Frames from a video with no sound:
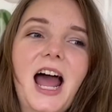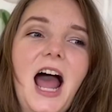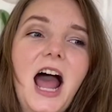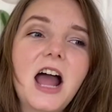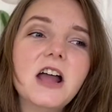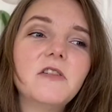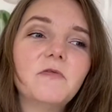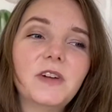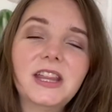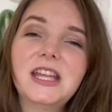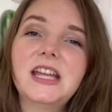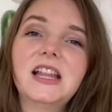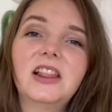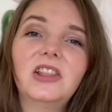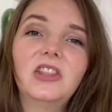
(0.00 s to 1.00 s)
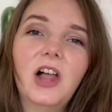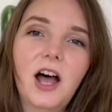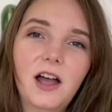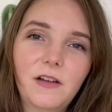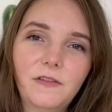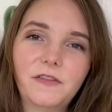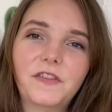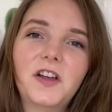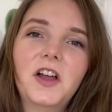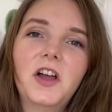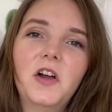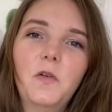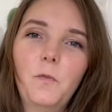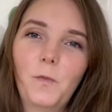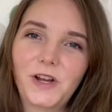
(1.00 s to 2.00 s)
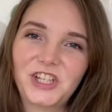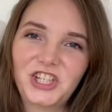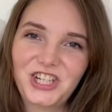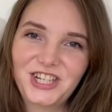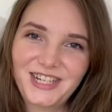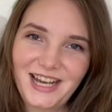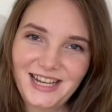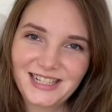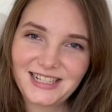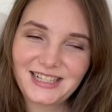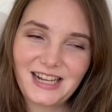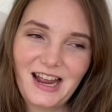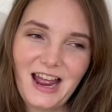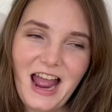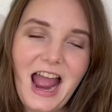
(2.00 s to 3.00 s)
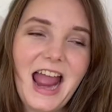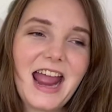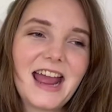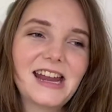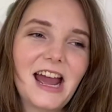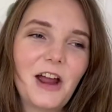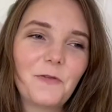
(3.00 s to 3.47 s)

I really love what she does, and I